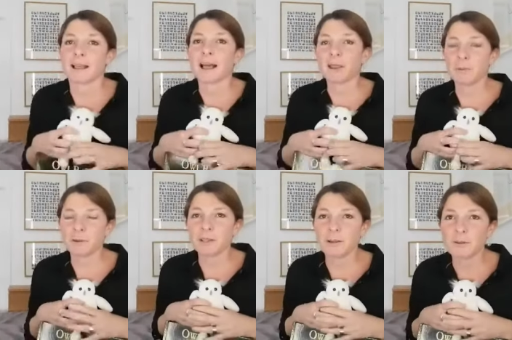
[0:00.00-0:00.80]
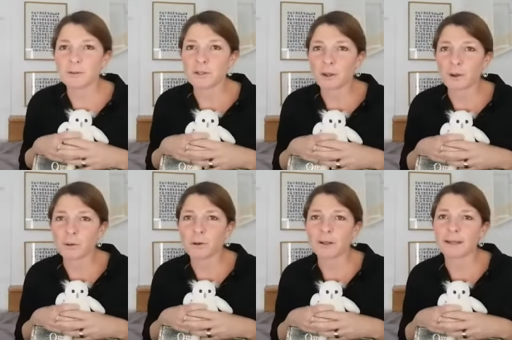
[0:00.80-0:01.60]
I want you to
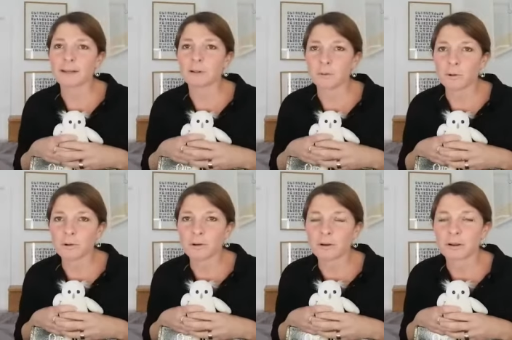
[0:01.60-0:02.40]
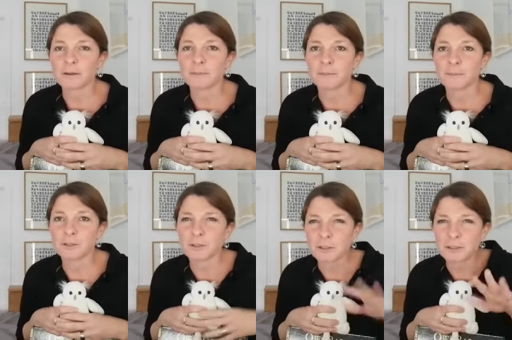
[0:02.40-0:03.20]
go on a little walk
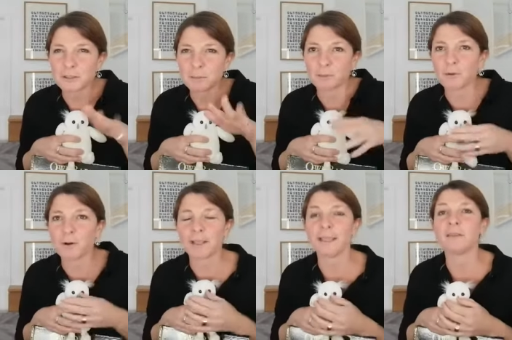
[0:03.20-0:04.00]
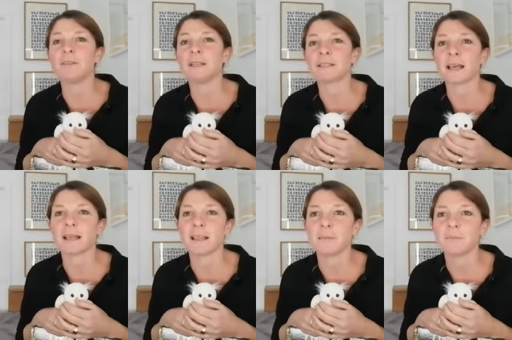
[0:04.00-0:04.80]
just before evening
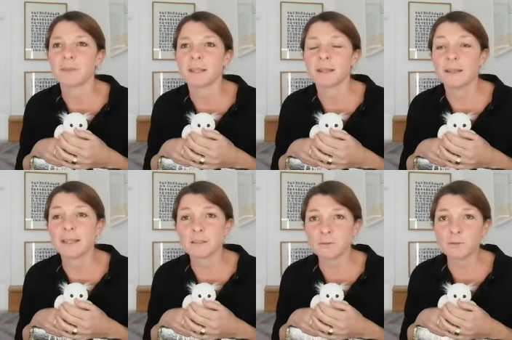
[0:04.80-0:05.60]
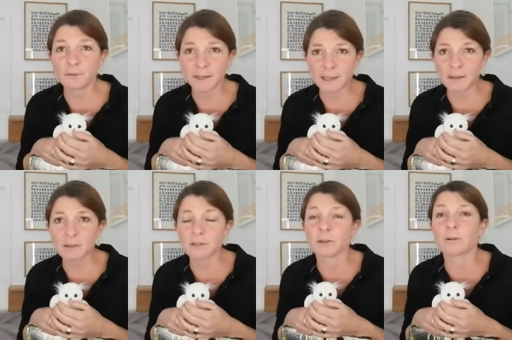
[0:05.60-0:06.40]
time, near some
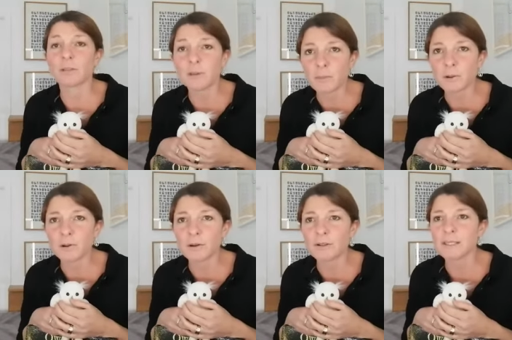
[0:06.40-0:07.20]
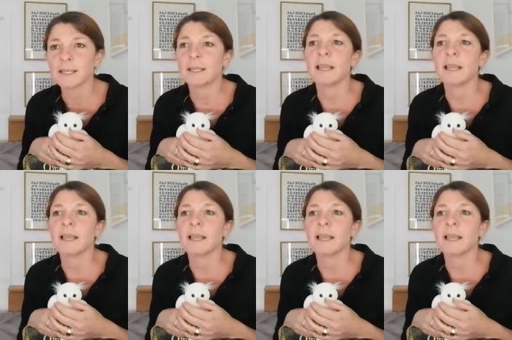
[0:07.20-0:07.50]
fields or on the moors,